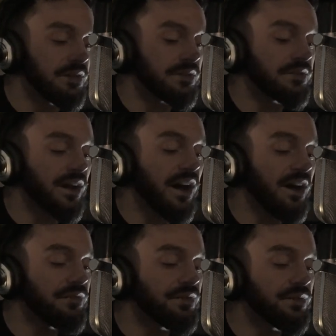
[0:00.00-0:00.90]
is to
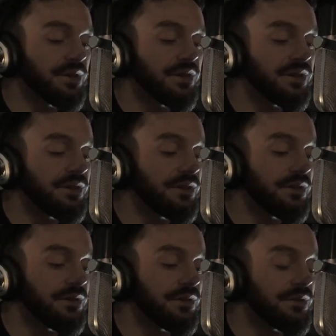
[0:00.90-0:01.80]
have you
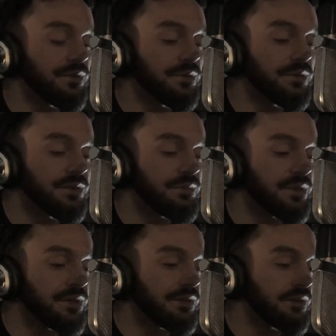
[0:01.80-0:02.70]
here with
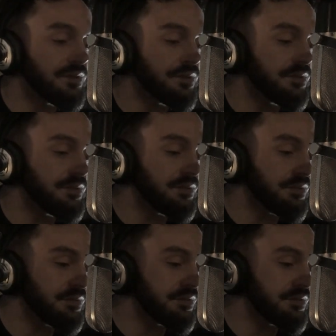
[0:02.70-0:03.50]
me.